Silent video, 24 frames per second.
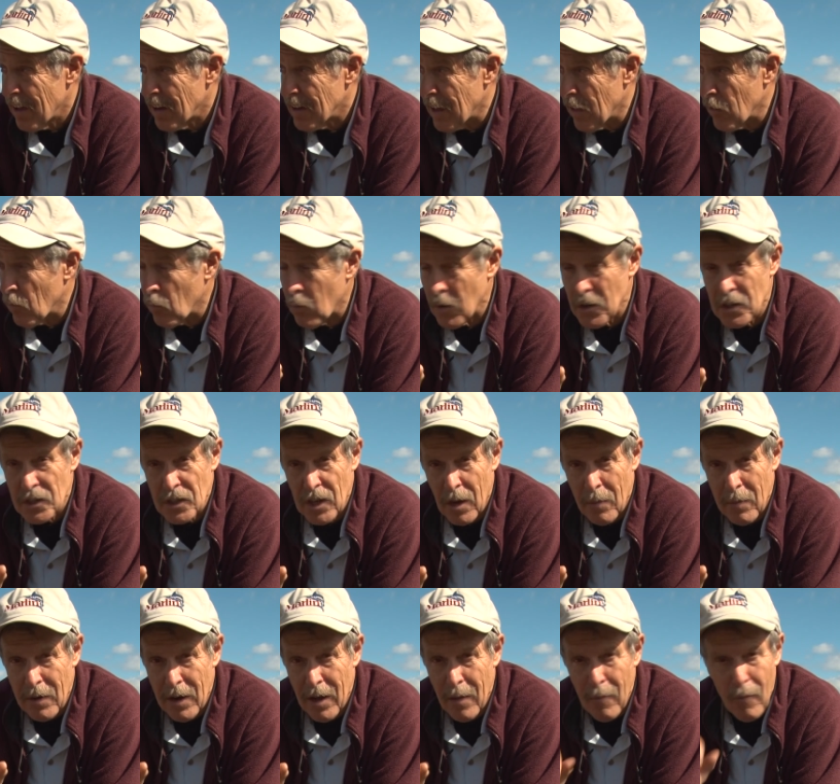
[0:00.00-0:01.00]
Now the wind's
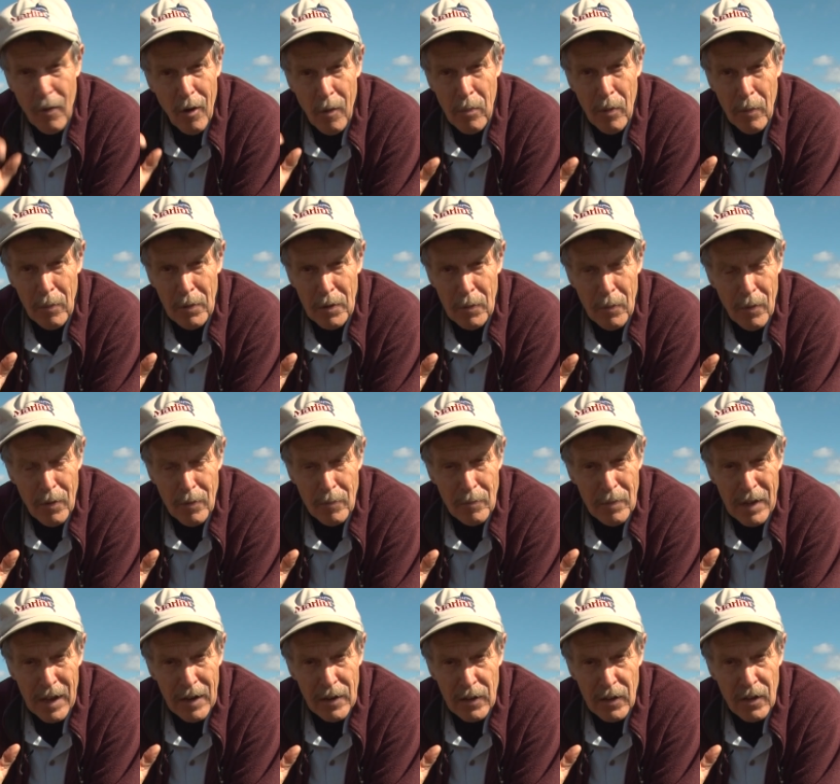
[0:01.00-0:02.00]
coming up, I probably won't
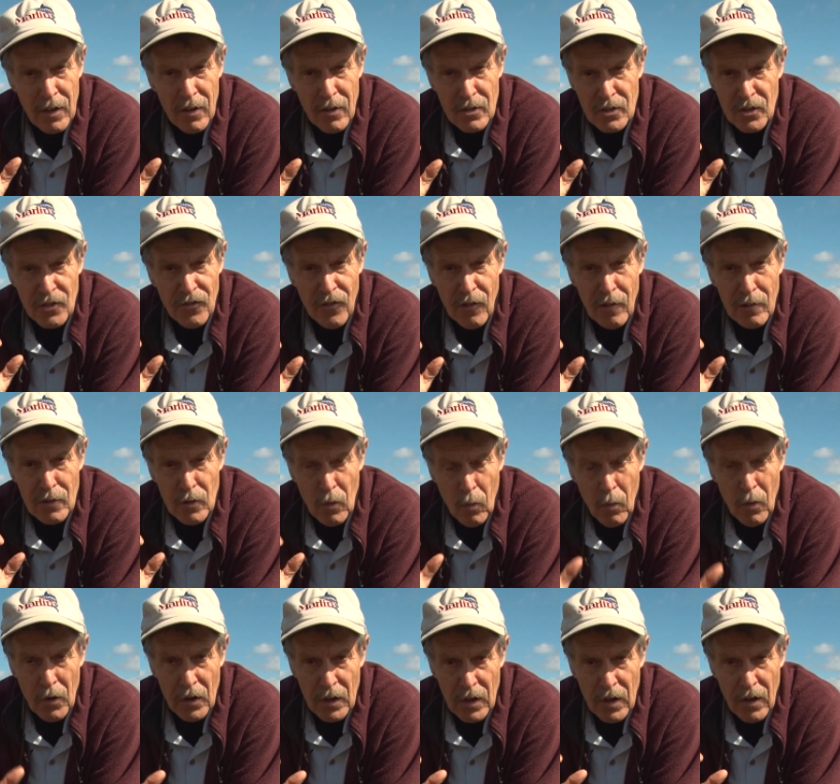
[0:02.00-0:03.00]
be able to cast as far as I
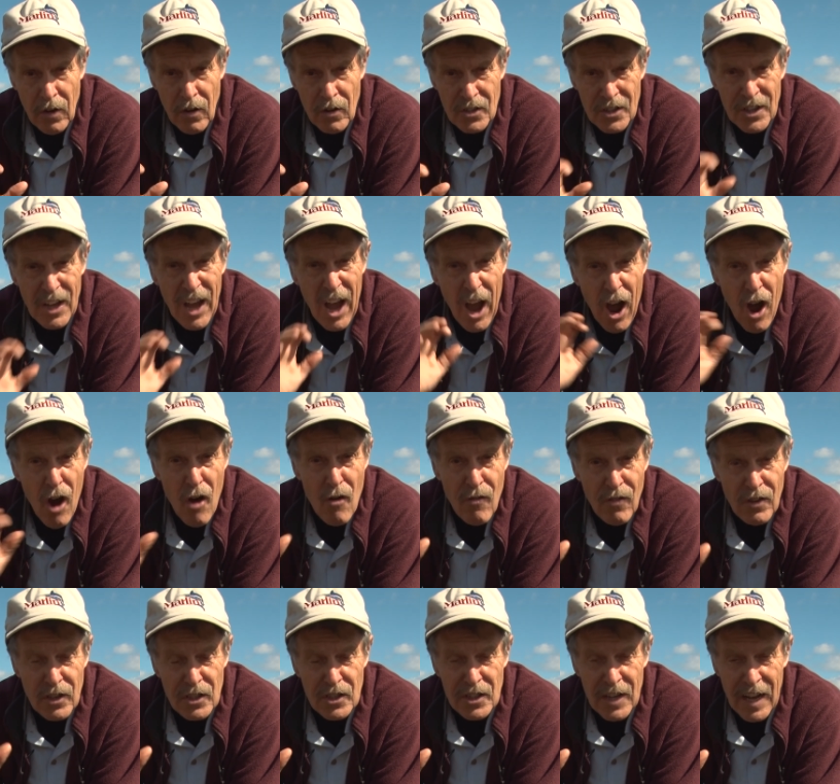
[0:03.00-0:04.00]
want to cast to get
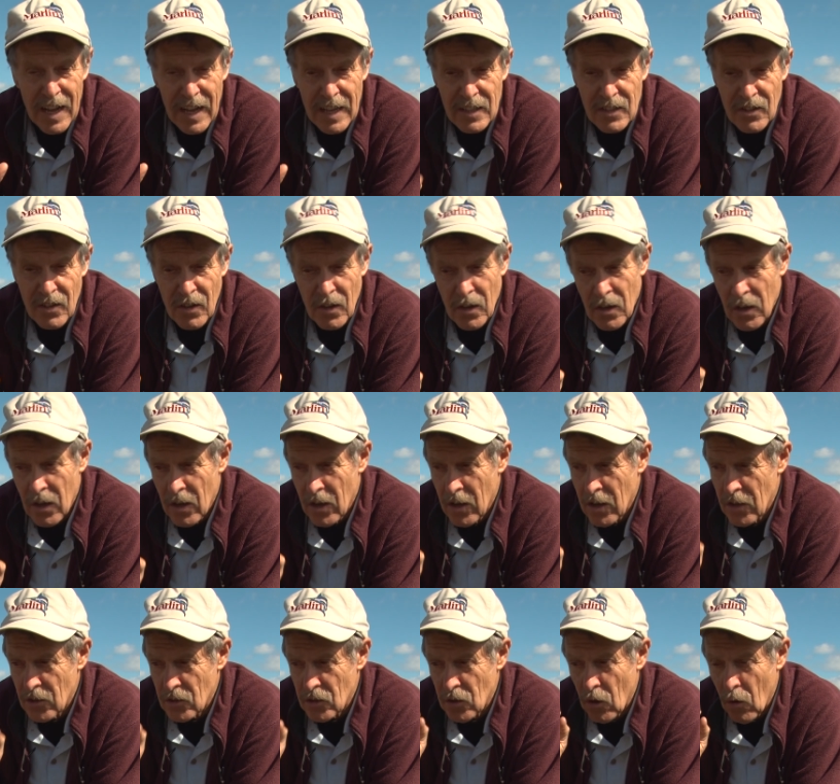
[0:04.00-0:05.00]
over the snags.
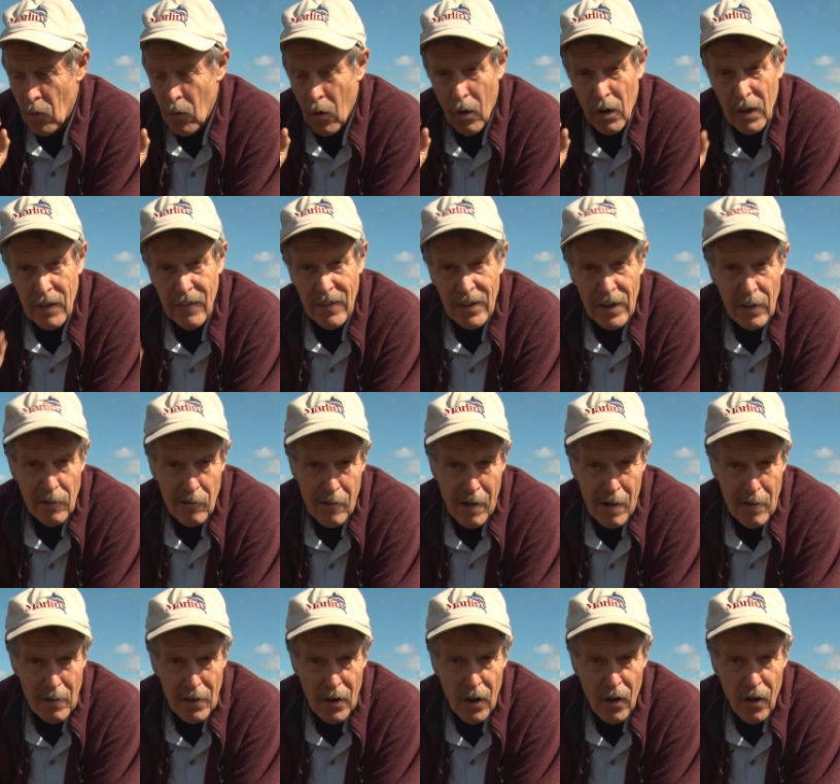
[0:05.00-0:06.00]
So I'll give it another
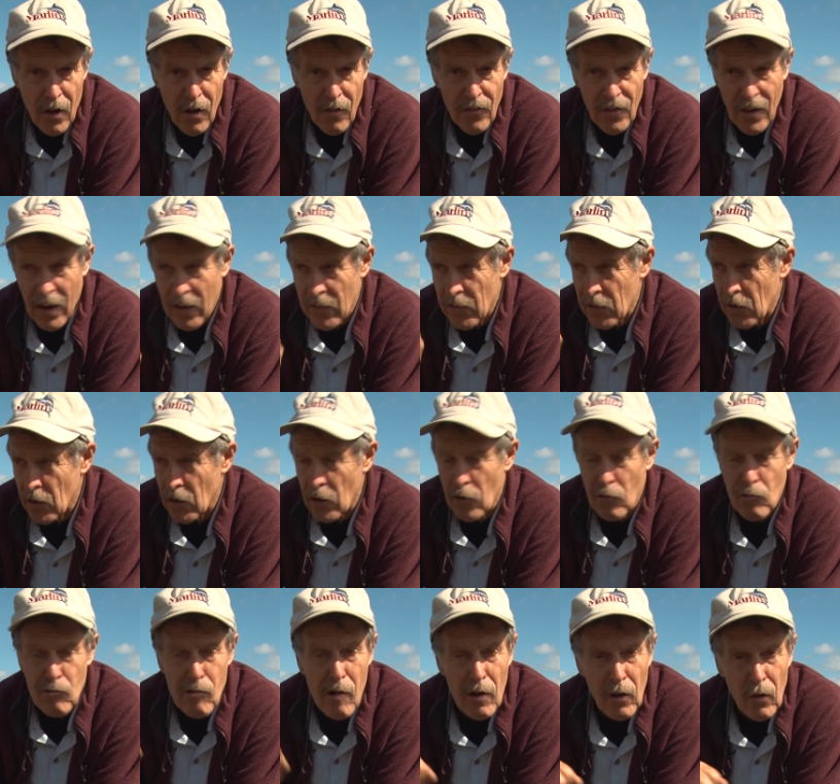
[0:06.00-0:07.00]
hour and a half, and they're going to
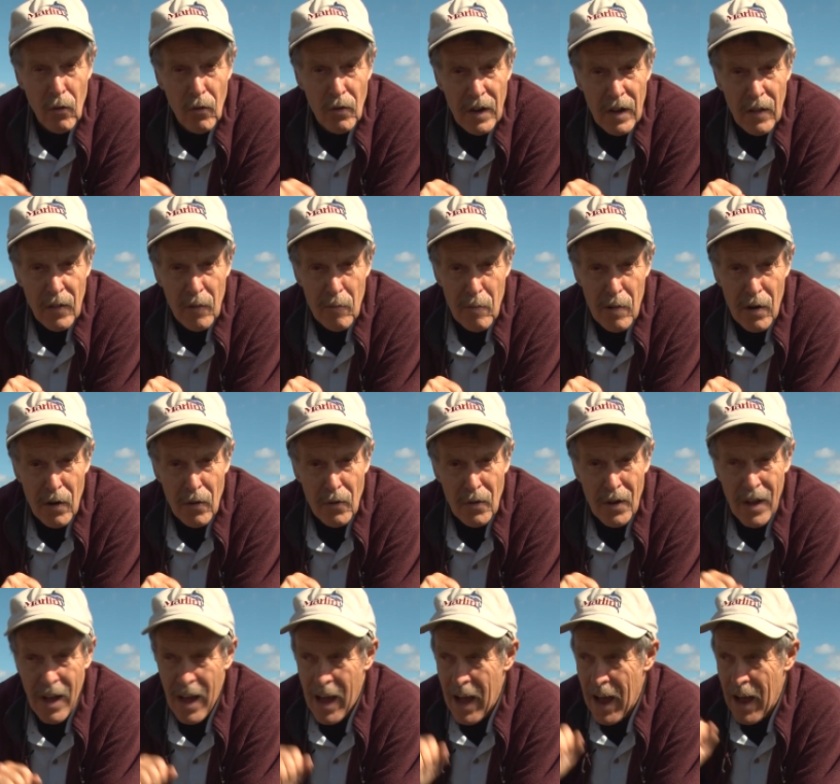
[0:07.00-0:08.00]
truck on down the road,
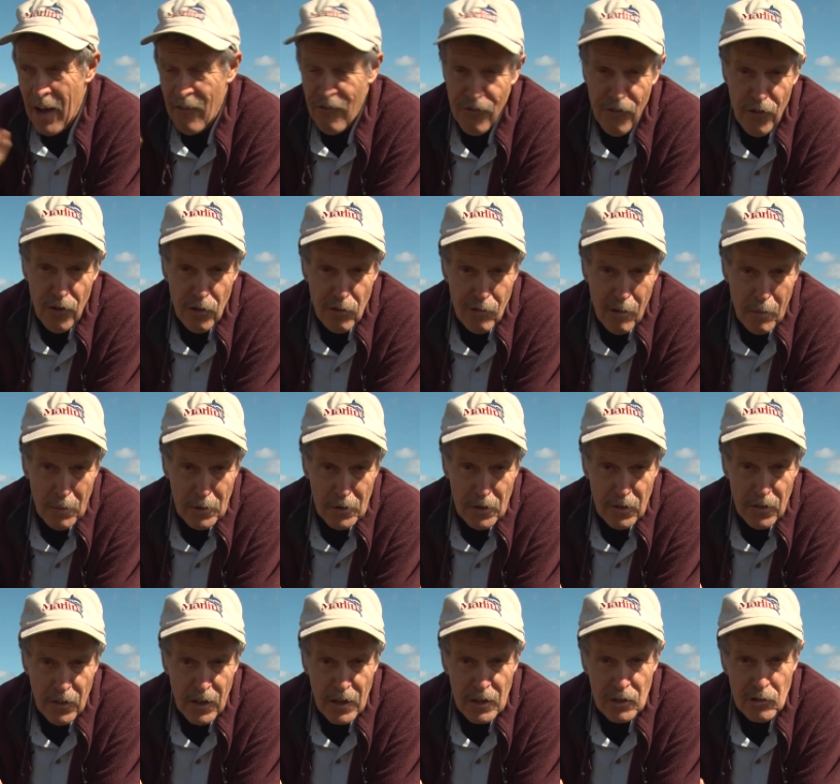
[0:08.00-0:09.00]
further up into
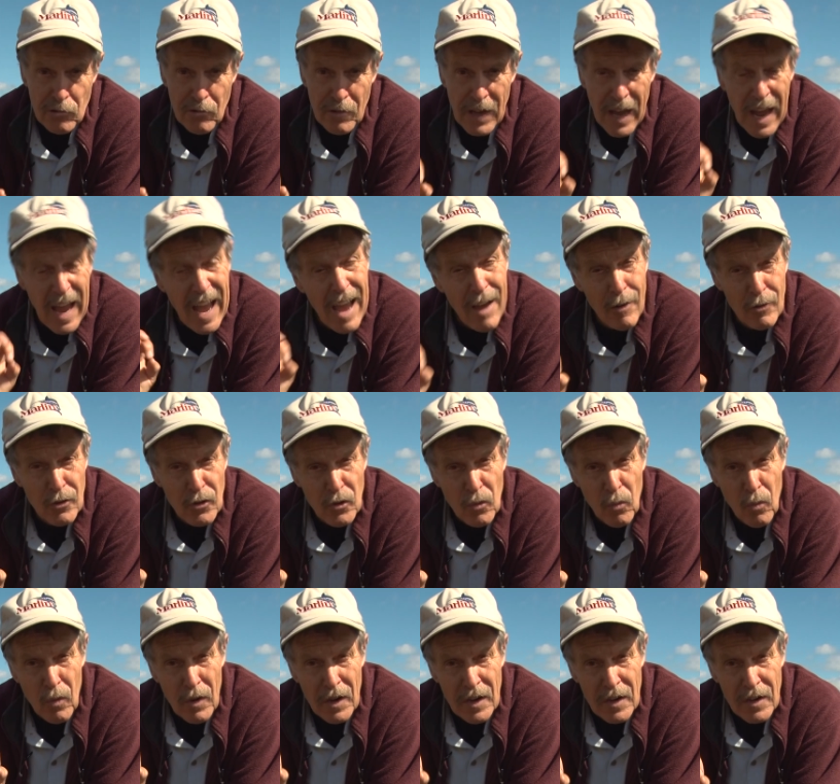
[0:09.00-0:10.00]
the estuary, out of the
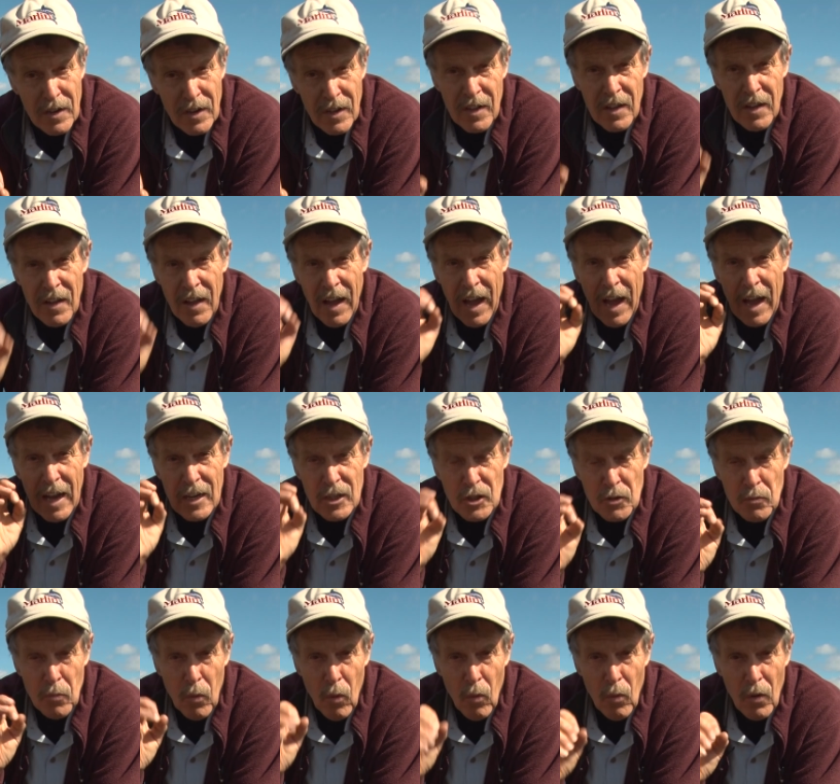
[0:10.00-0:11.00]
wind, and
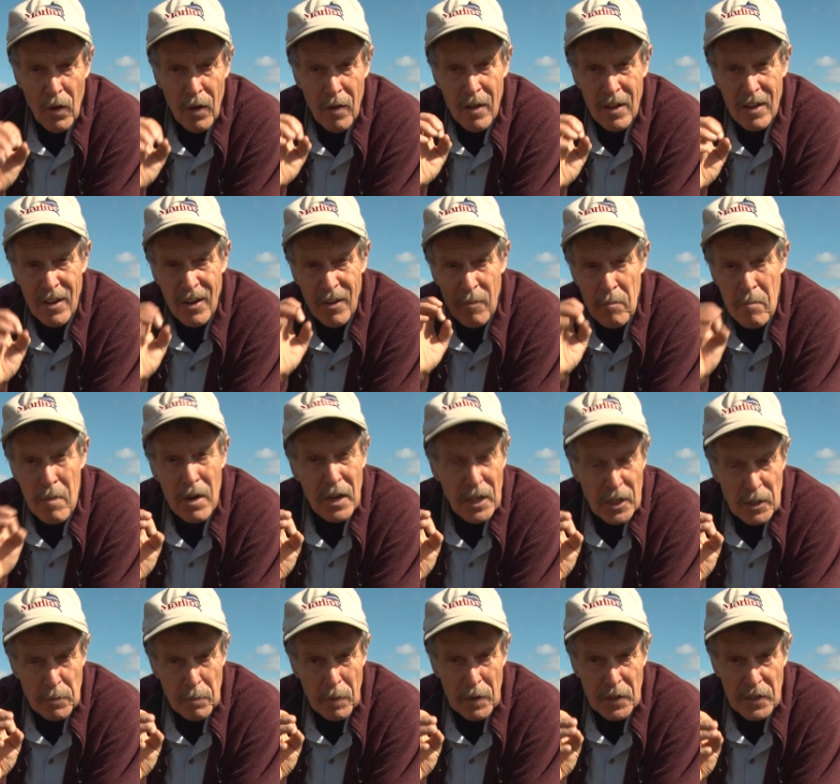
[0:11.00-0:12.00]
smaller mini
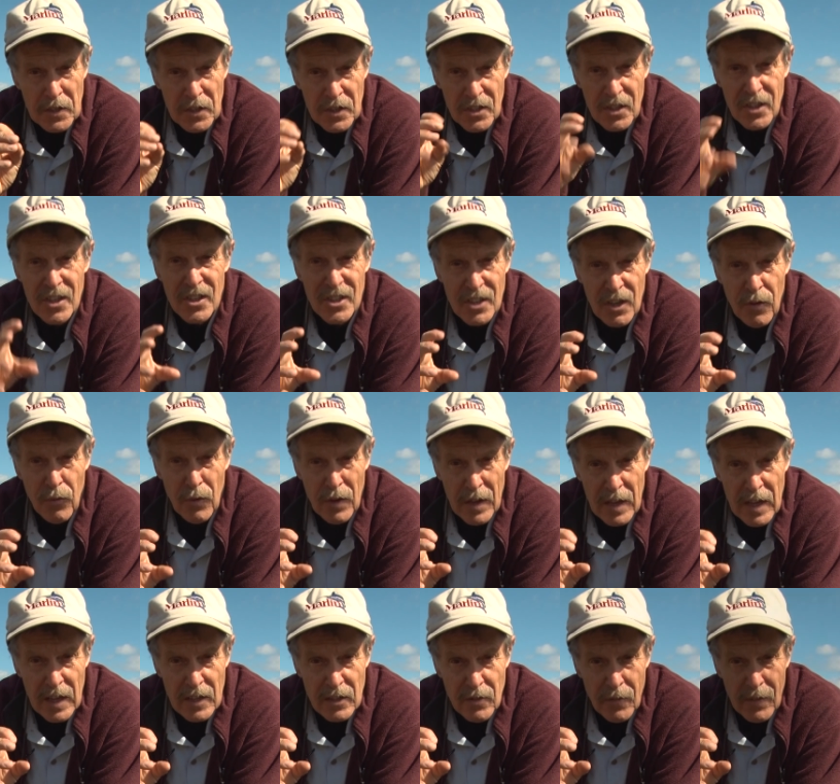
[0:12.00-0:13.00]
species, see if we can
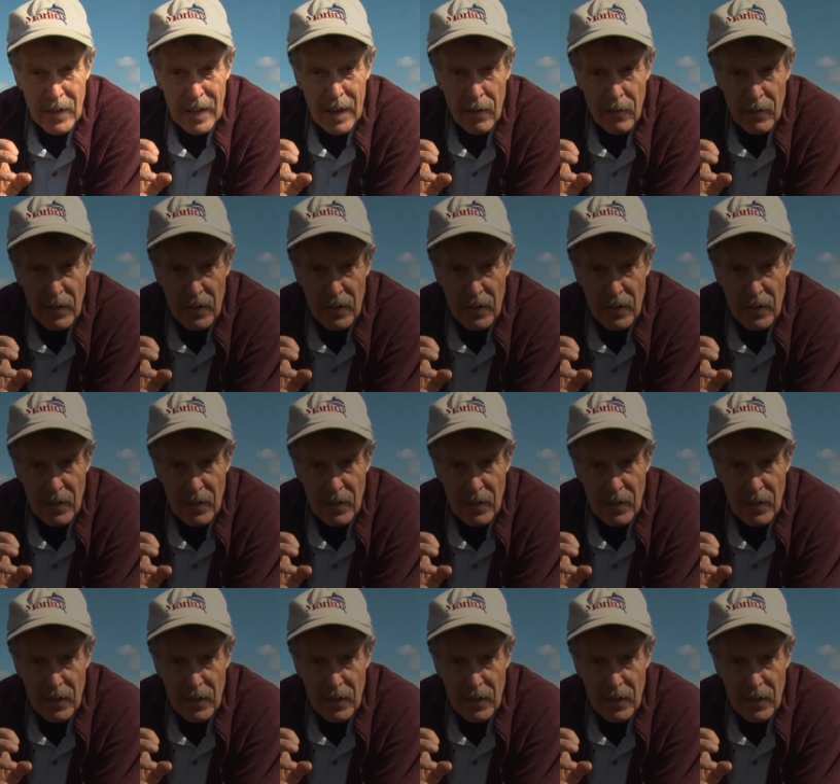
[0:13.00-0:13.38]
get something out of